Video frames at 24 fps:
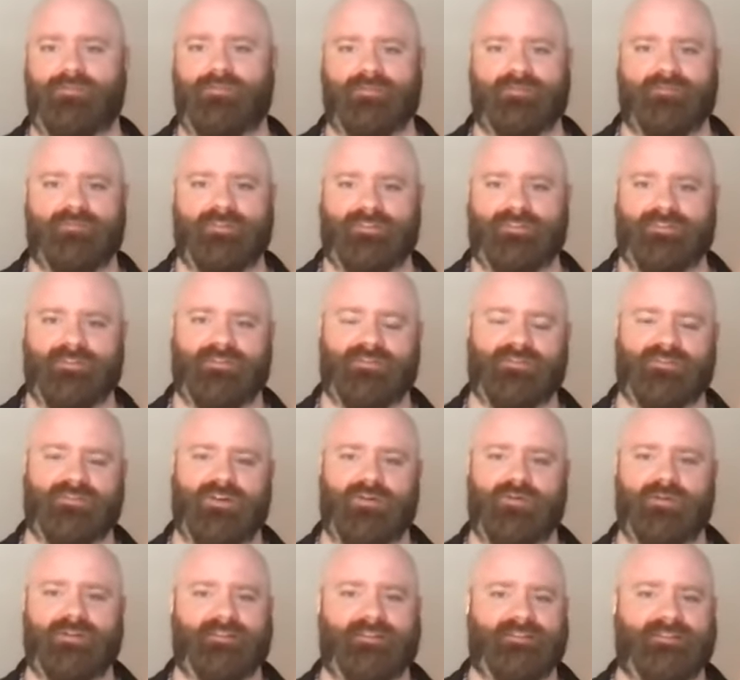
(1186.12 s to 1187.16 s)
with visitors. So
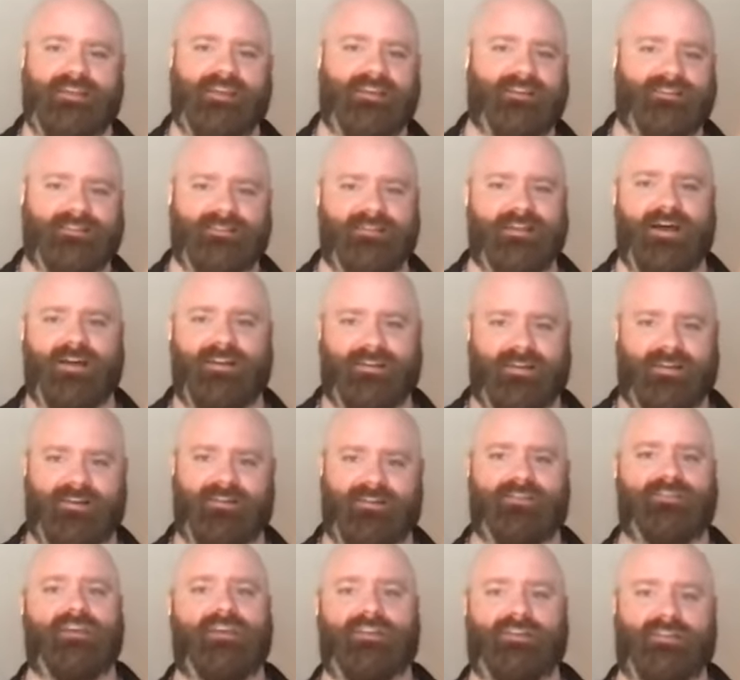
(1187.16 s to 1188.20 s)
it's not at
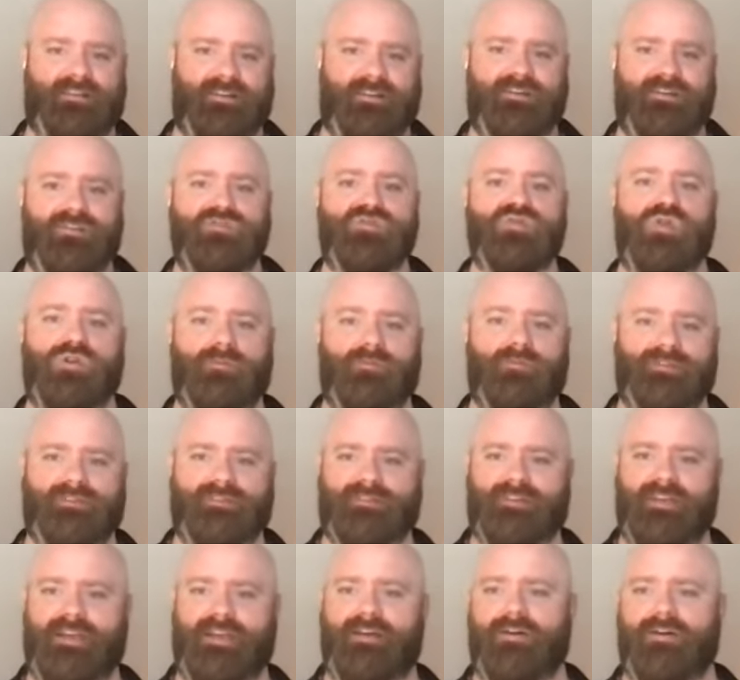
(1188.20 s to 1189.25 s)
an enormous
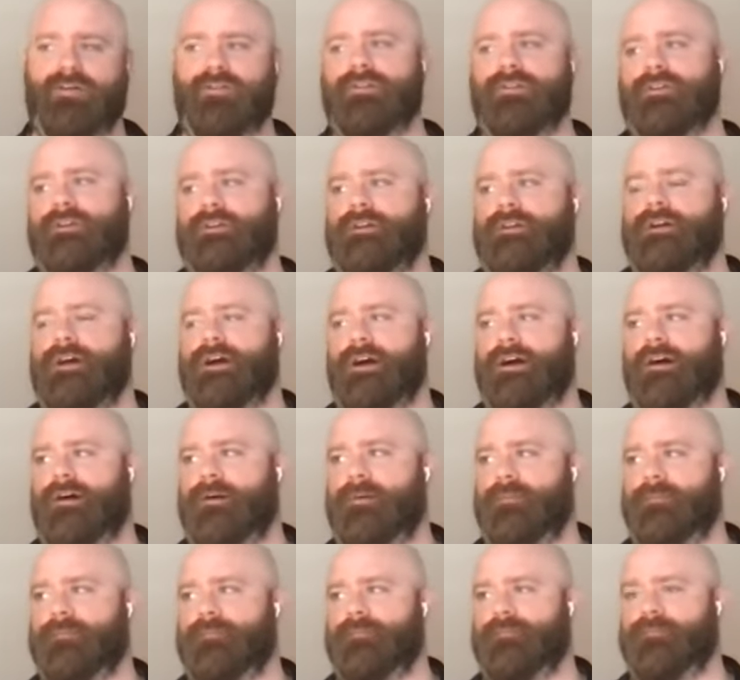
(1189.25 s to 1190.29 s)
scale.
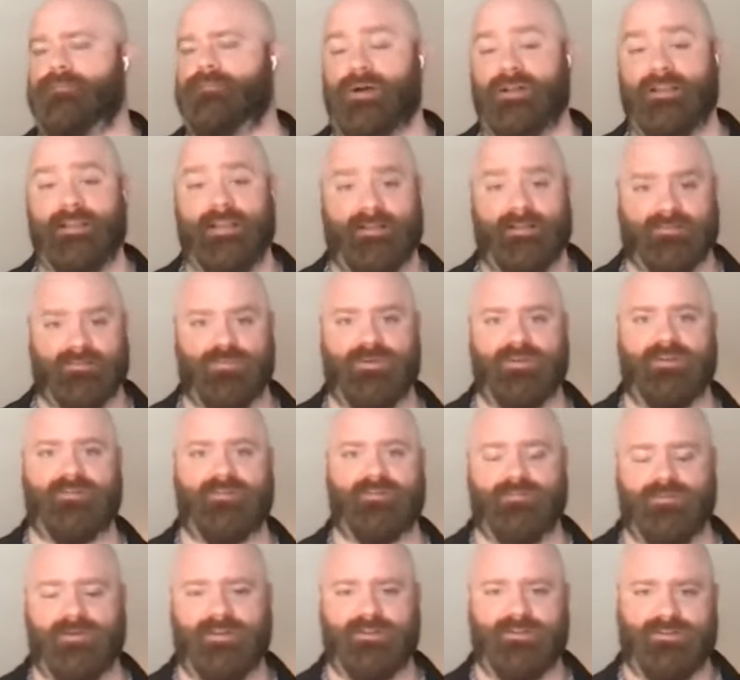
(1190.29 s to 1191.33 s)
But yes,
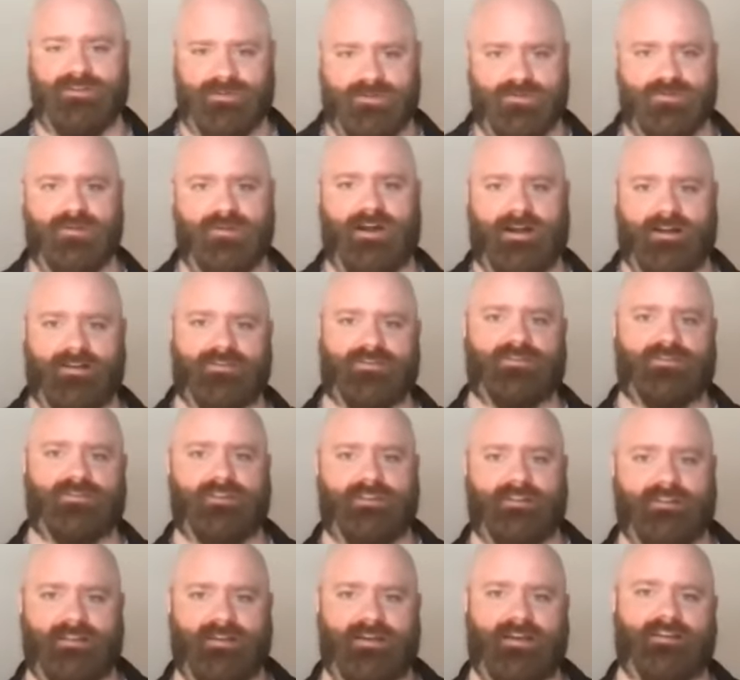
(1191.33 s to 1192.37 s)
we do actually
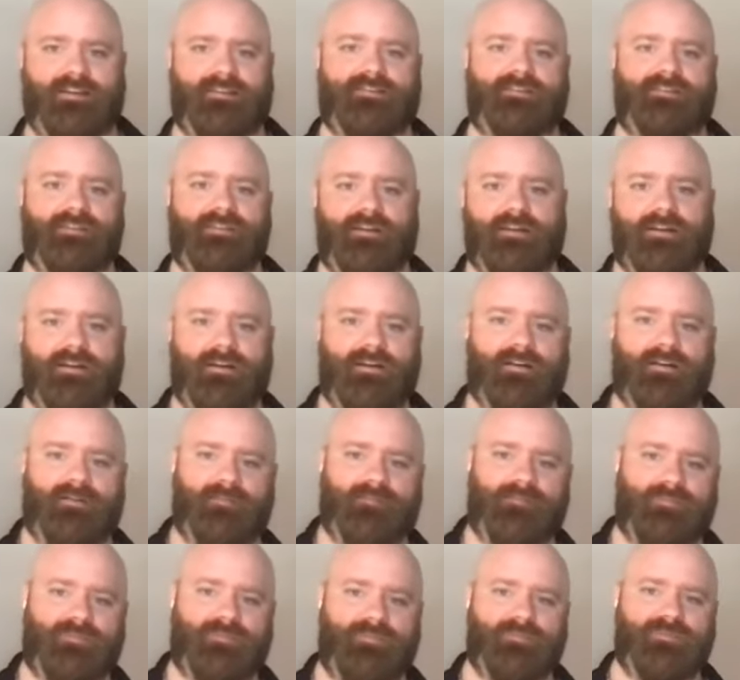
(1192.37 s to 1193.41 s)
let
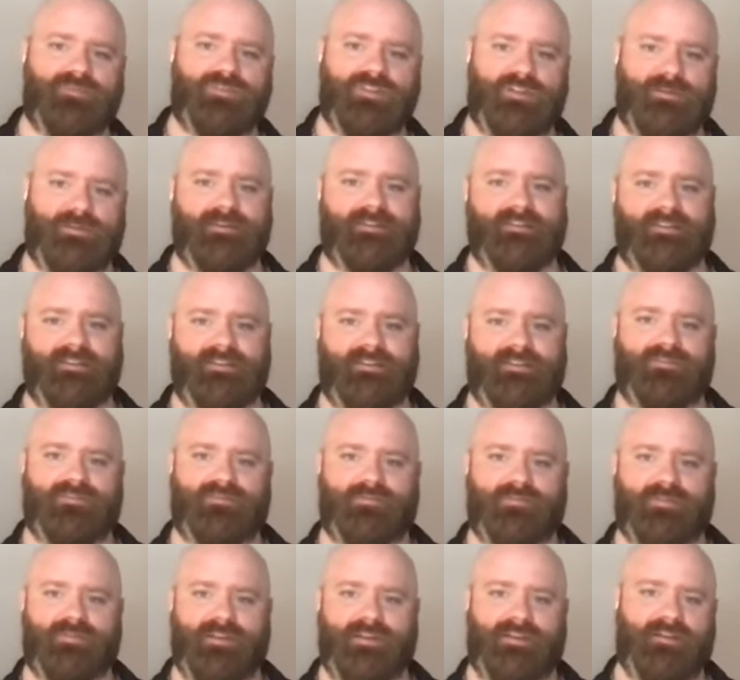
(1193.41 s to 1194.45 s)

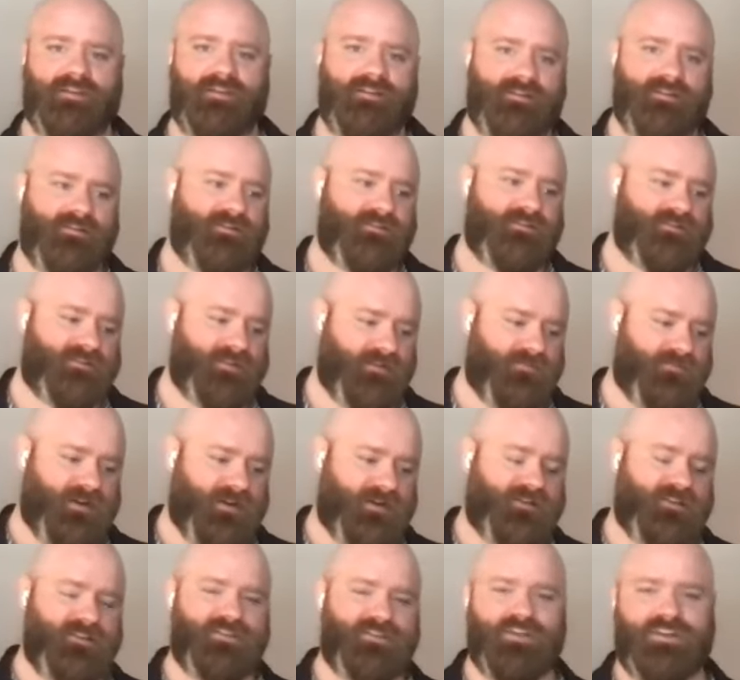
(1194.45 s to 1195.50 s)
GPT-3
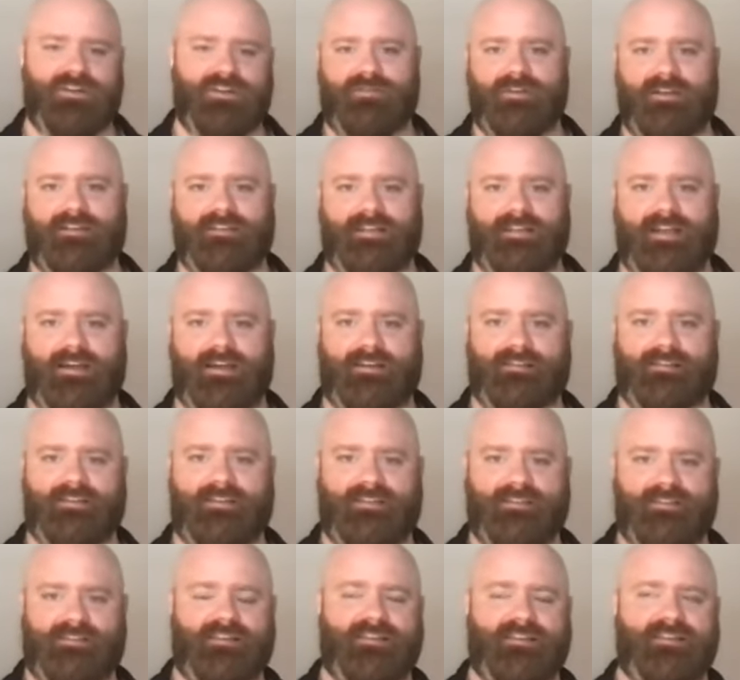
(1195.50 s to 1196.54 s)
directly generate text and
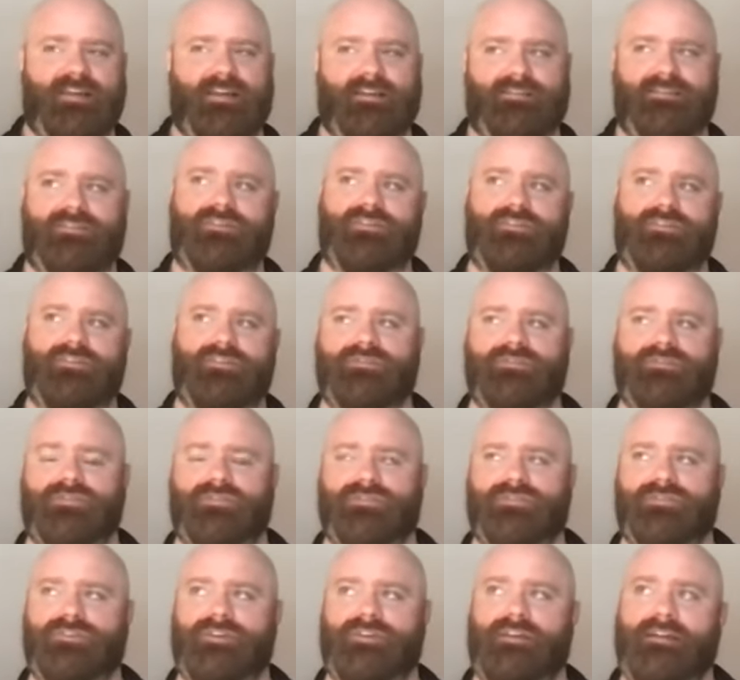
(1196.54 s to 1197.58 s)
send that to
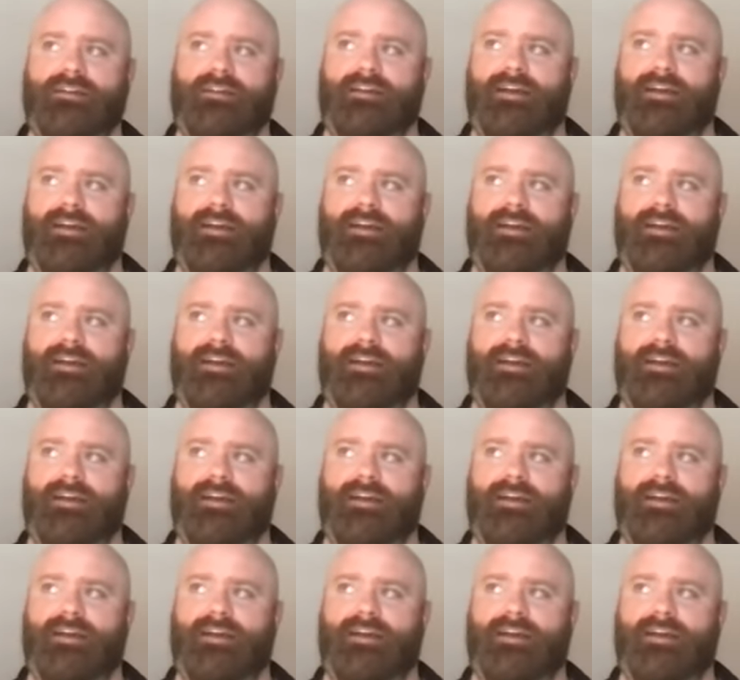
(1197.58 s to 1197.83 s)
users.